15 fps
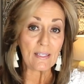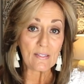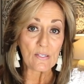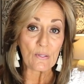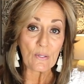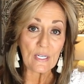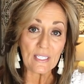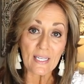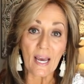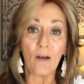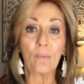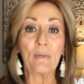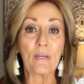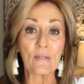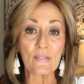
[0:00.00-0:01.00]
as you can
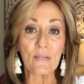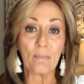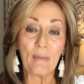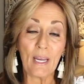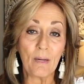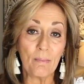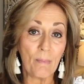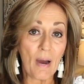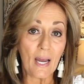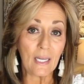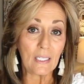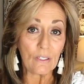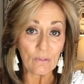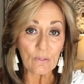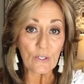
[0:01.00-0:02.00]
tell, because I'm in my
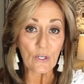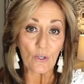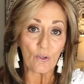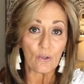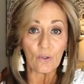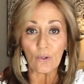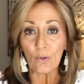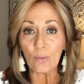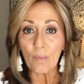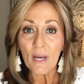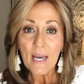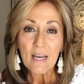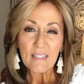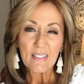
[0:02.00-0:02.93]
YouTube